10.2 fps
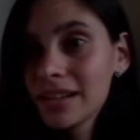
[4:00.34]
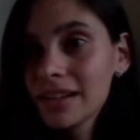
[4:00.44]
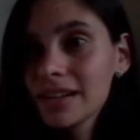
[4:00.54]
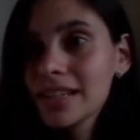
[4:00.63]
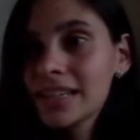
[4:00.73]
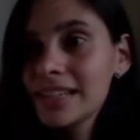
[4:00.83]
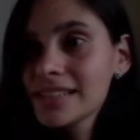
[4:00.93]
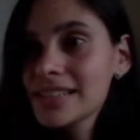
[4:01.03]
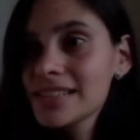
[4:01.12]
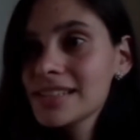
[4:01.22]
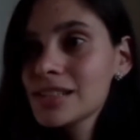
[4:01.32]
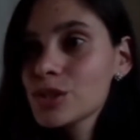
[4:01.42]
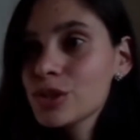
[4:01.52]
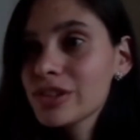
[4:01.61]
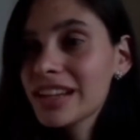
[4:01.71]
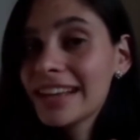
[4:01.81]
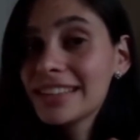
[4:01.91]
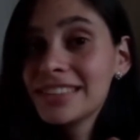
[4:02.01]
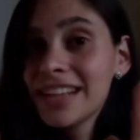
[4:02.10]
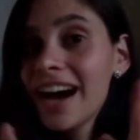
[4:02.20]
he's sort of like
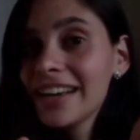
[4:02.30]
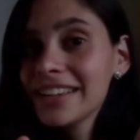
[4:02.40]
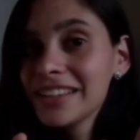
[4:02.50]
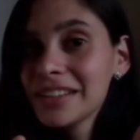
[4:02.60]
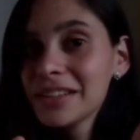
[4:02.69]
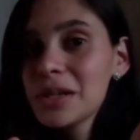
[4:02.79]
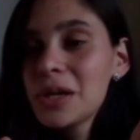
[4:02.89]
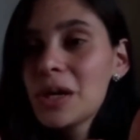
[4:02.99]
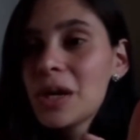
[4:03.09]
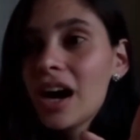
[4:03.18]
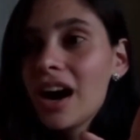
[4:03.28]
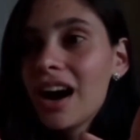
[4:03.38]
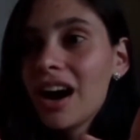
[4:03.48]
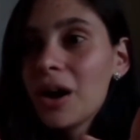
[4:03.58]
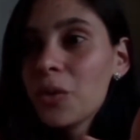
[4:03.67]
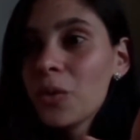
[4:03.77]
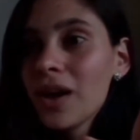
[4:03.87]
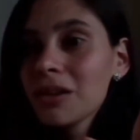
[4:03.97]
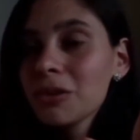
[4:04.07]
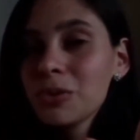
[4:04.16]
dying, well,
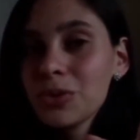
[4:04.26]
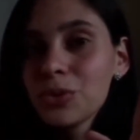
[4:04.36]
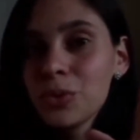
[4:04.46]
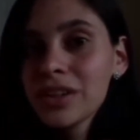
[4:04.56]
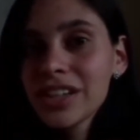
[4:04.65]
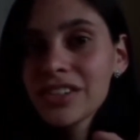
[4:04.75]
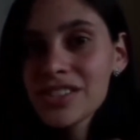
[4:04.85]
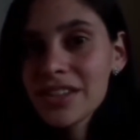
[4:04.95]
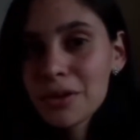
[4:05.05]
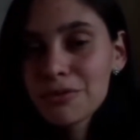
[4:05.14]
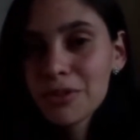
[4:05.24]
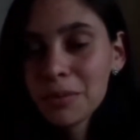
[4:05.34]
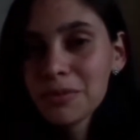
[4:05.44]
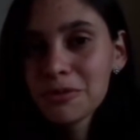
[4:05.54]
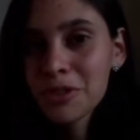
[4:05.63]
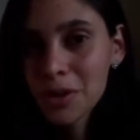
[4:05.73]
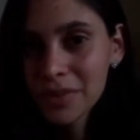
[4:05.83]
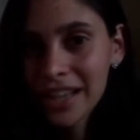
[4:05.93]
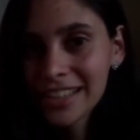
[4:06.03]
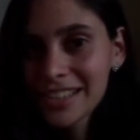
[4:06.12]
we're gonna start off from
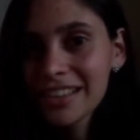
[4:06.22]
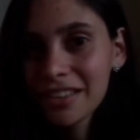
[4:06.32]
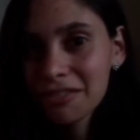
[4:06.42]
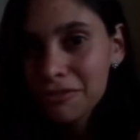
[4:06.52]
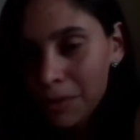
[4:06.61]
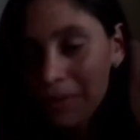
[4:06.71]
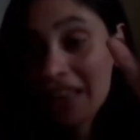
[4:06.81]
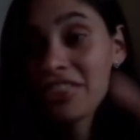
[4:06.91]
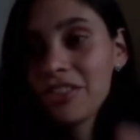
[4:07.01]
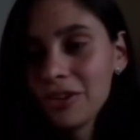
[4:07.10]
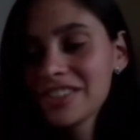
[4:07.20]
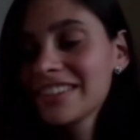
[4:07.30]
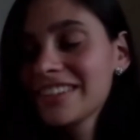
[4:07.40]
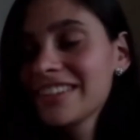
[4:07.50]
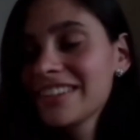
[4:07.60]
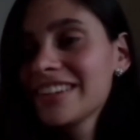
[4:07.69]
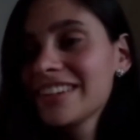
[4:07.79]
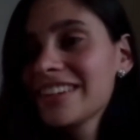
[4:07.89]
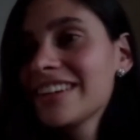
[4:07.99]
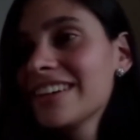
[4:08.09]
that thought.
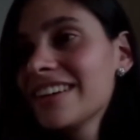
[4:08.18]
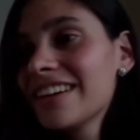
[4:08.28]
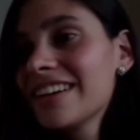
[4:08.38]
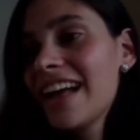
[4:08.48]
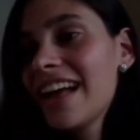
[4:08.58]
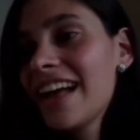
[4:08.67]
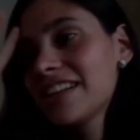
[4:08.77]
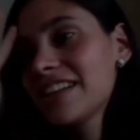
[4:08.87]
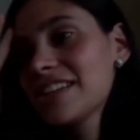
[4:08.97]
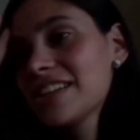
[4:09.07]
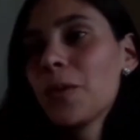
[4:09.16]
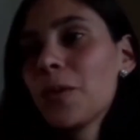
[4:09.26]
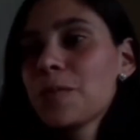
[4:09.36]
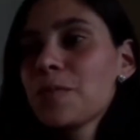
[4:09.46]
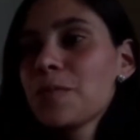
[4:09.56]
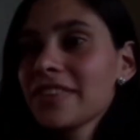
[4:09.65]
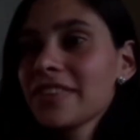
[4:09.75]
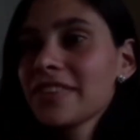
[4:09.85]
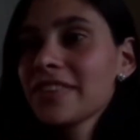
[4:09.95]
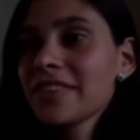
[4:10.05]
So
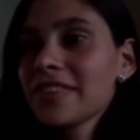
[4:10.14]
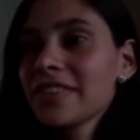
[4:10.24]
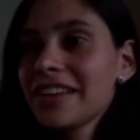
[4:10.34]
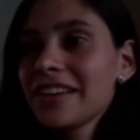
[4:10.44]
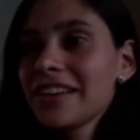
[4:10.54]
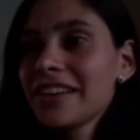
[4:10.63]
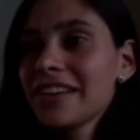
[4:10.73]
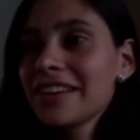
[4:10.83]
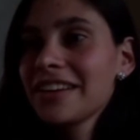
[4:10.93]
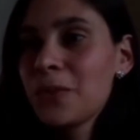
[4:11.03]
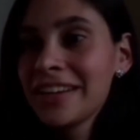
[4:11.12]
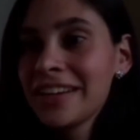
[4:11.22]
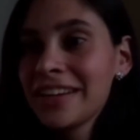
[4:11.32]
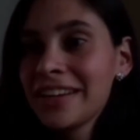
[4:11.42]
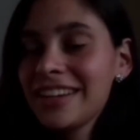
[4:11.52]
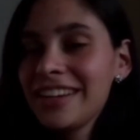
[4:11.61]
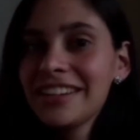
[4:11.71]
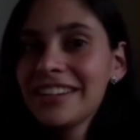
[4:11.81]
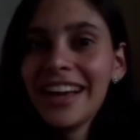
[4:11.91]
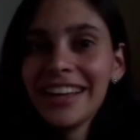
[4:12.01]
we get here and
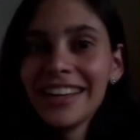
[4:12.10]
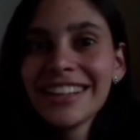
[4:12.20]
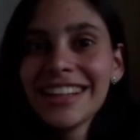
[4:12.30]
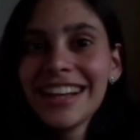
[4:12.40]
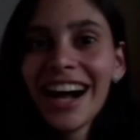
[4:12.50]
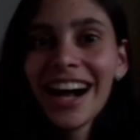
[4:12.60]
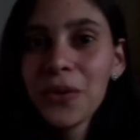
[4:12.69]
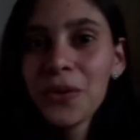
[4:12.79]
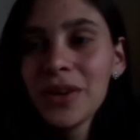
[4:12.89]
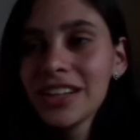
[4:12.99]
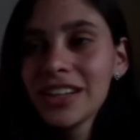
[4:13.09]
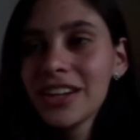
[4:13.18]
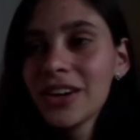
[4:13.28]
we go with it.